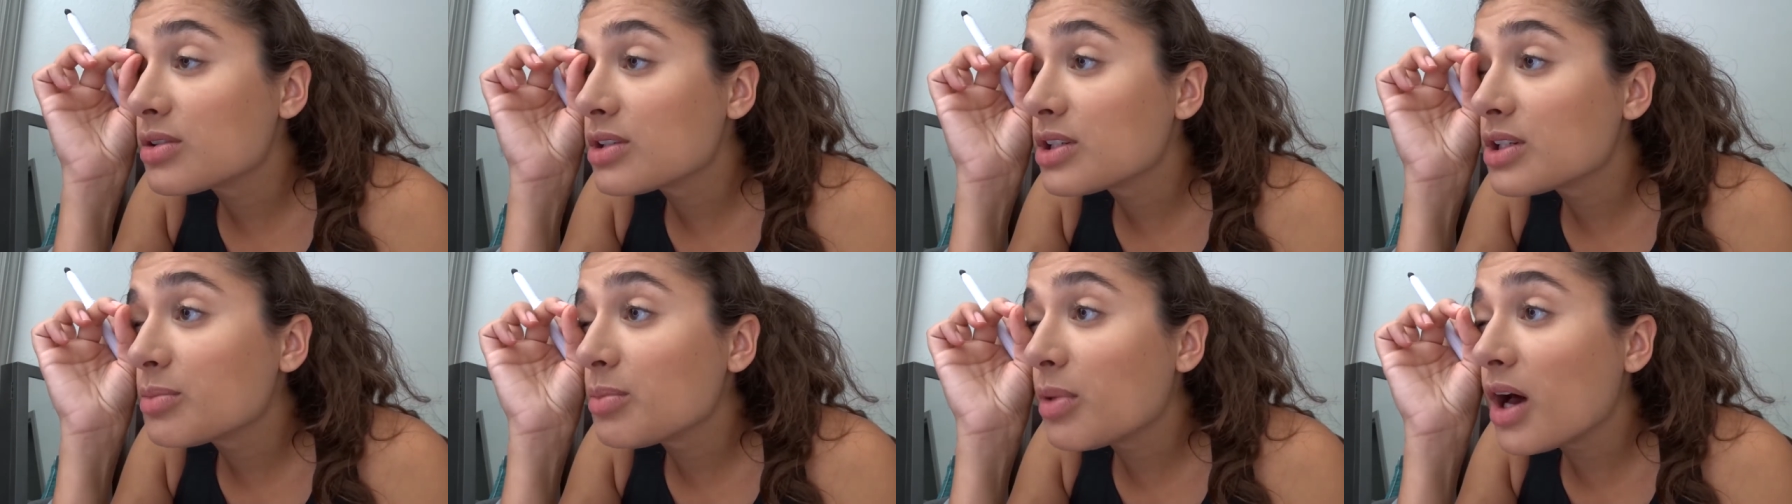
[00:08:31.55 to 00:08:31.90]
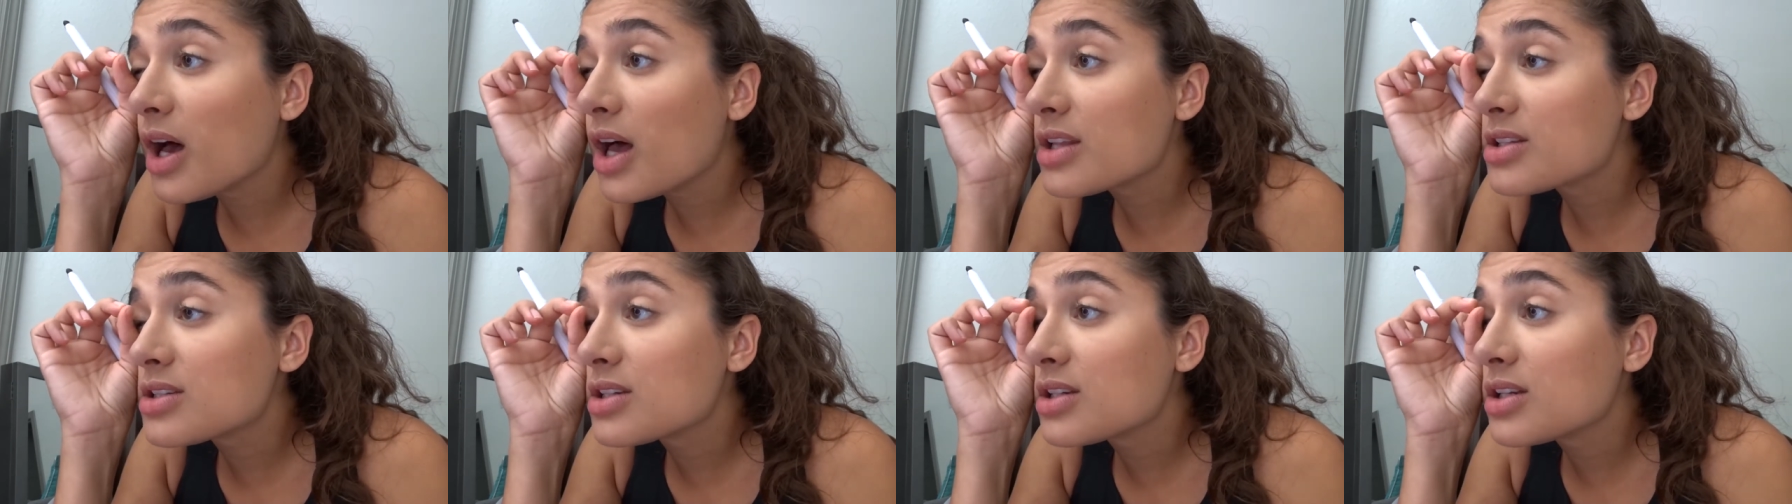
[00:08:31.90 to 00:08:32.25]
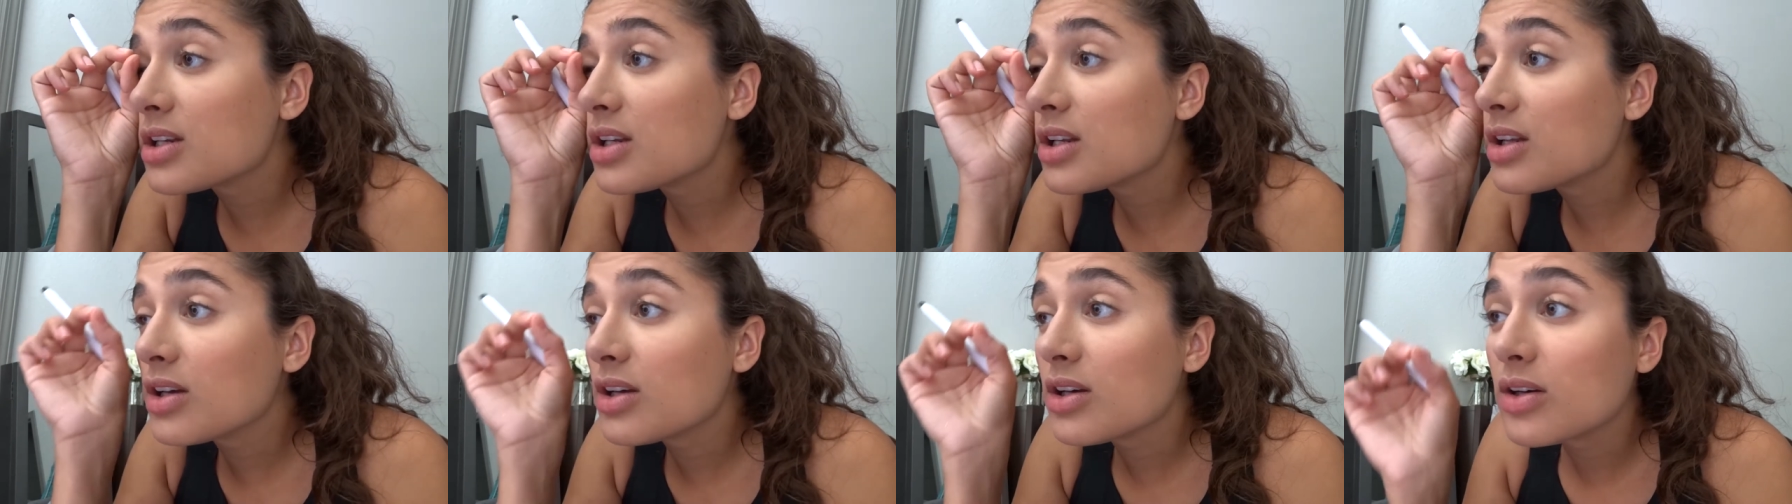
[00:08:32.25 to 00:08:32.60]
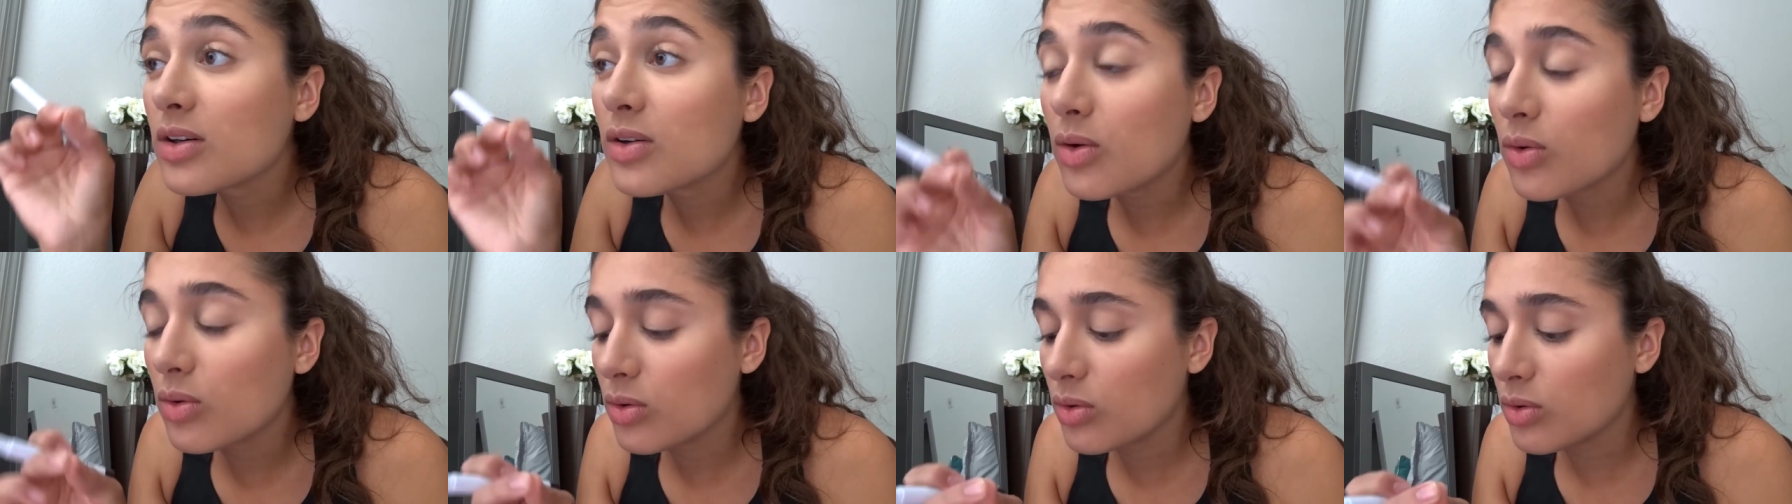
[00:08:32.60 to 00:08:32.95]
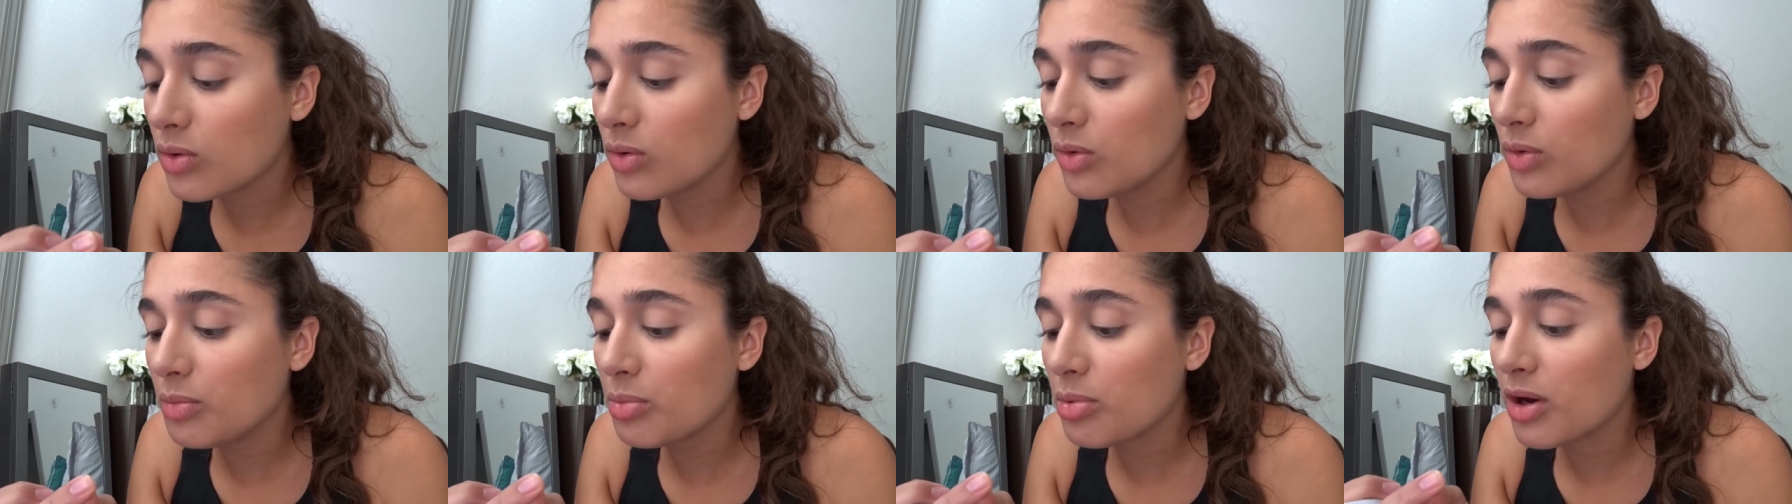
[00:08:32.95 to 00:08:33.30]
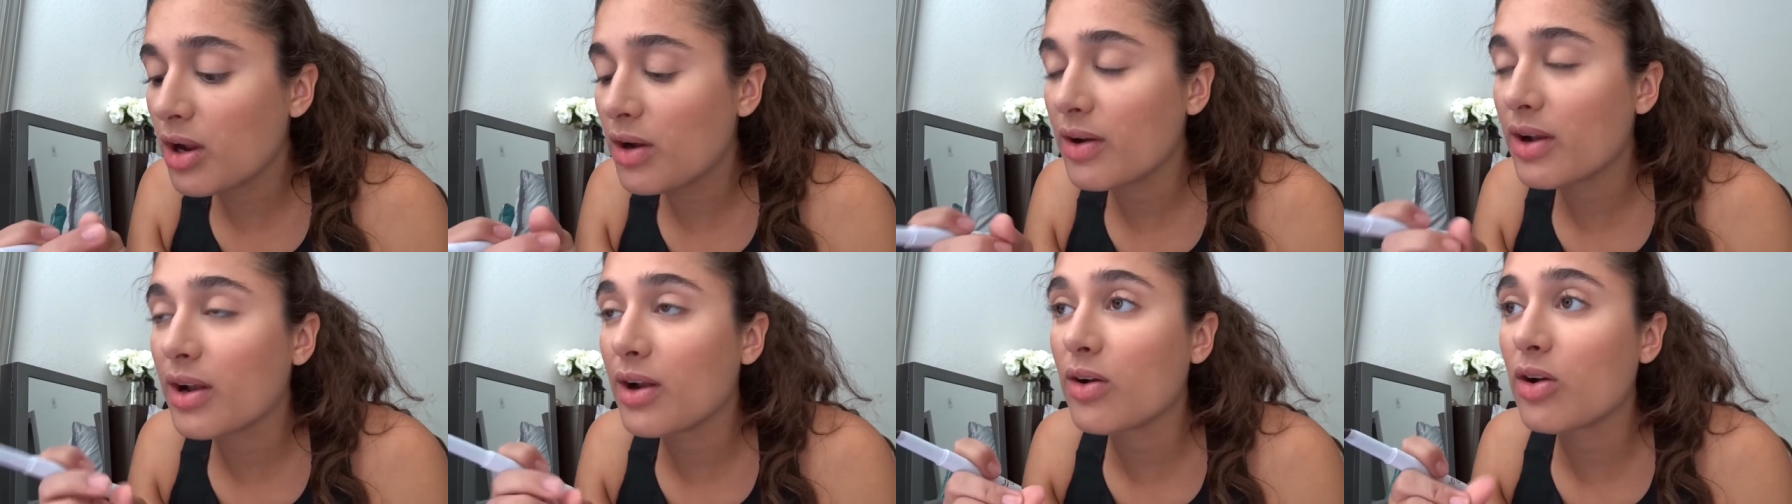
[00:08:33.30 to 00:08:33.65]
deposited a old
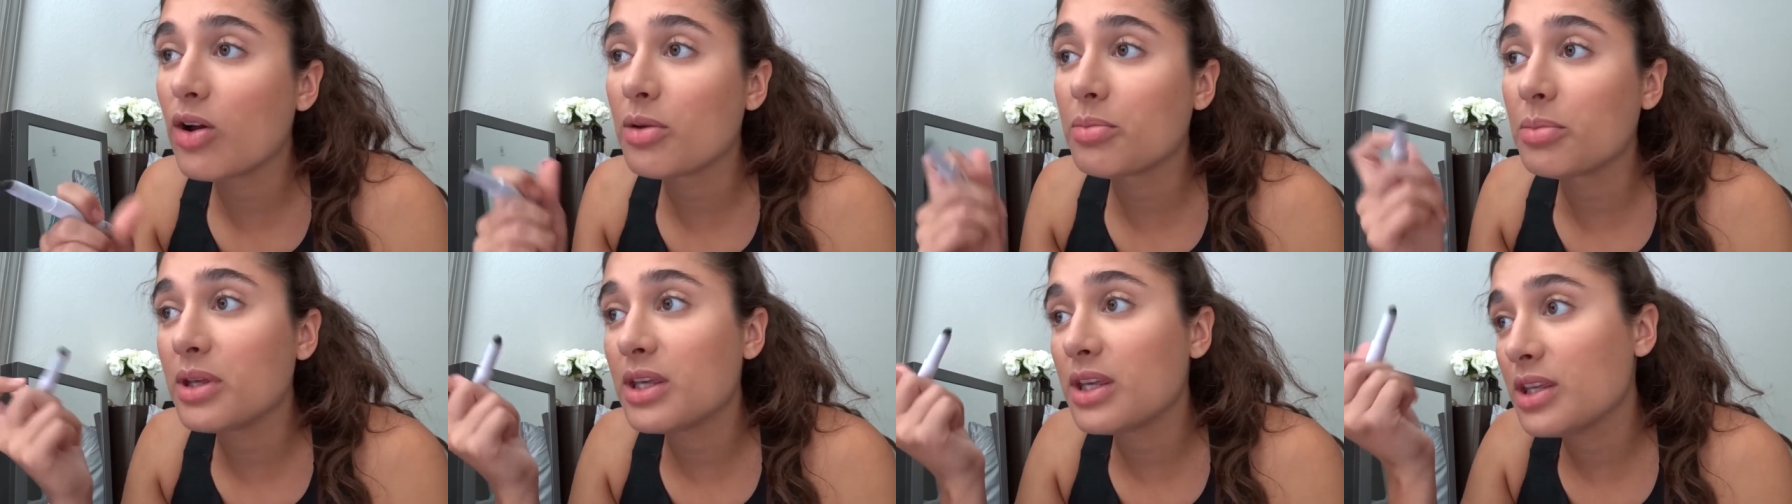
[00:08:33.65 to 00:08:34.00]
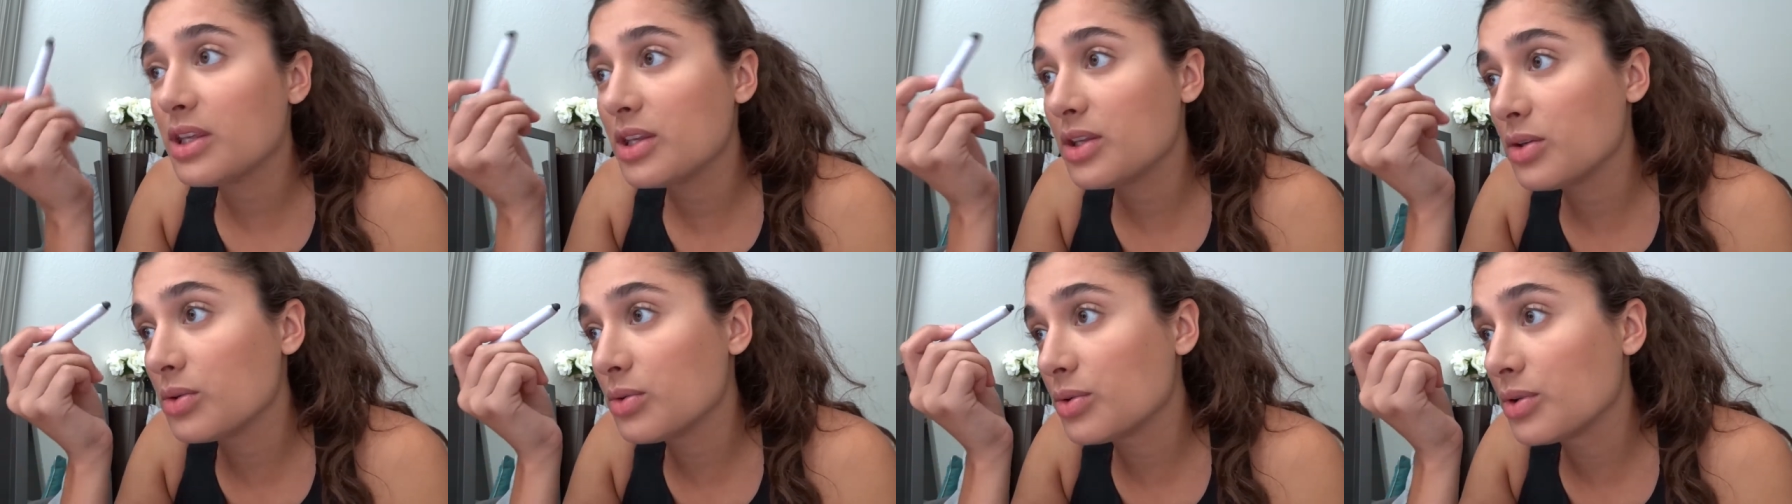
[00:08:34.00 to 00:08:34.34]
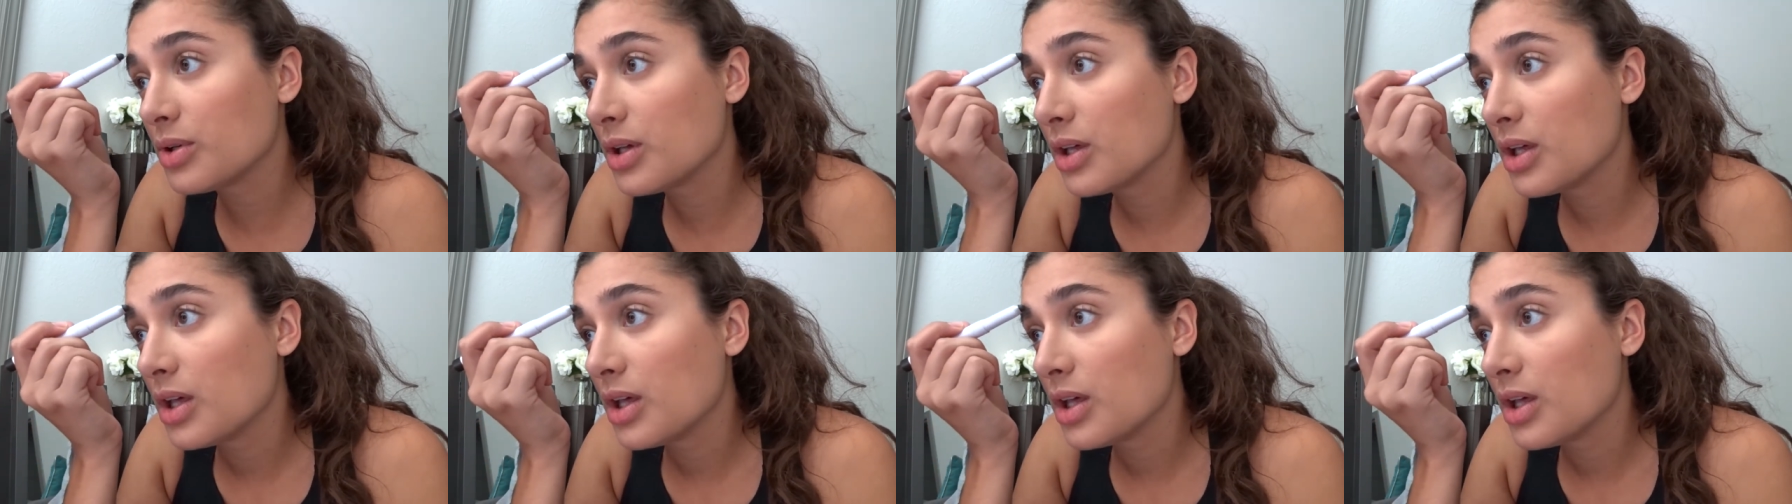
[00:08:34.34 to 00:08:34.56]
brow hair on me. You.